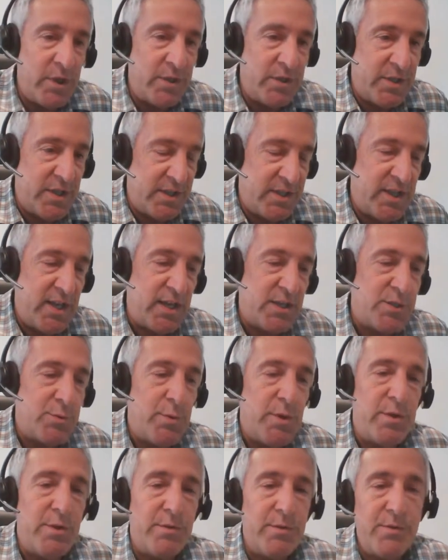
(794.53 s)
It detects
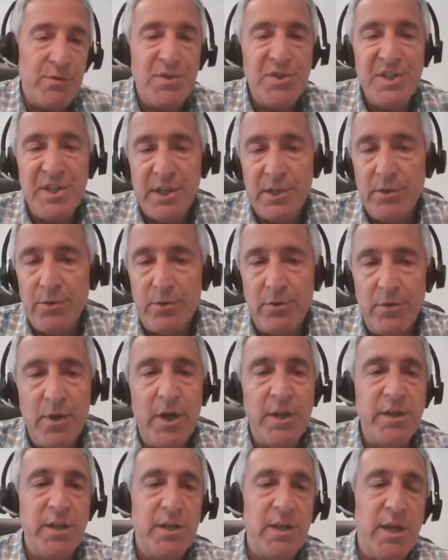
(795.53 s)
whether there's signal
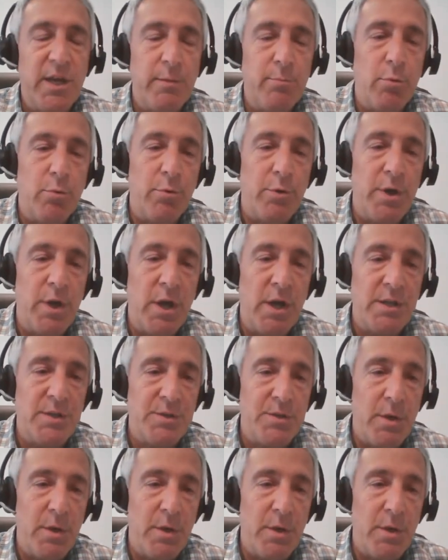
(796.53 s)
on the cable or not.